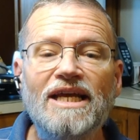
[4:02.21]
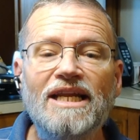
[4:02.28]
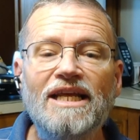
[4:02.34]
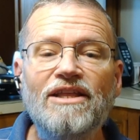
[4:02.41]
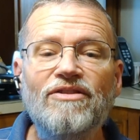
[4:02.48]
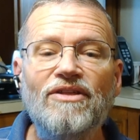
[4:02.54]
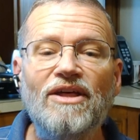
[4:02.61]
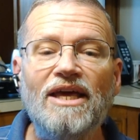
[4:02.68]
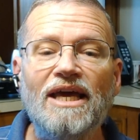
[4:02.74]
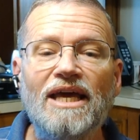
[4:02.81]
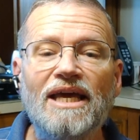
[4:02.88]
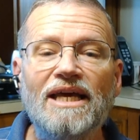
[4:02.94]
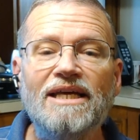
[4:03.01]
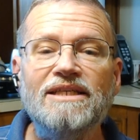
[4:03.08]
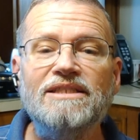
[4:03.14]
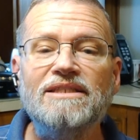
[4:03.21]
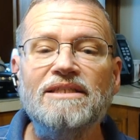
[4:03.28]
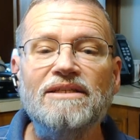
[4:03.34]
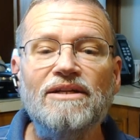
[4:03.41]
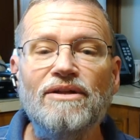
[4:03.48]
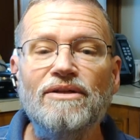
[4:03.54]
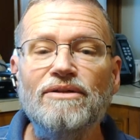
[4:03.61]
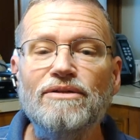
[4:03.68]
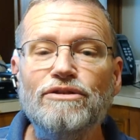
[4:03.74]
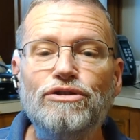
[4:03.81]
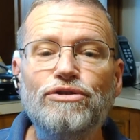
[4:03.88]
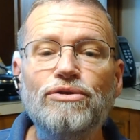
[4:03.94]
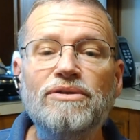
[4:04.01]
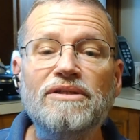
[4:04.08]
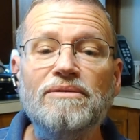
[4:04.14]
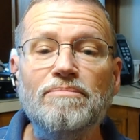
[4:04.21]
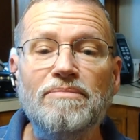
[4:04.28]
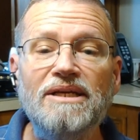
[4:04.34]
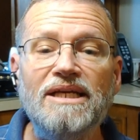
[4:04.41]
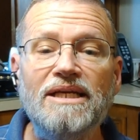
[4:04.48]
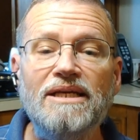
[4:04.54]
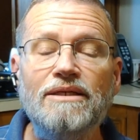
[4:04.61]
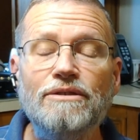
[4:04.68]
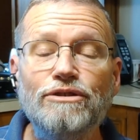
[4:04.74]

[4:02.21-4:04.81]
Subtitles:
anything shouldn't be.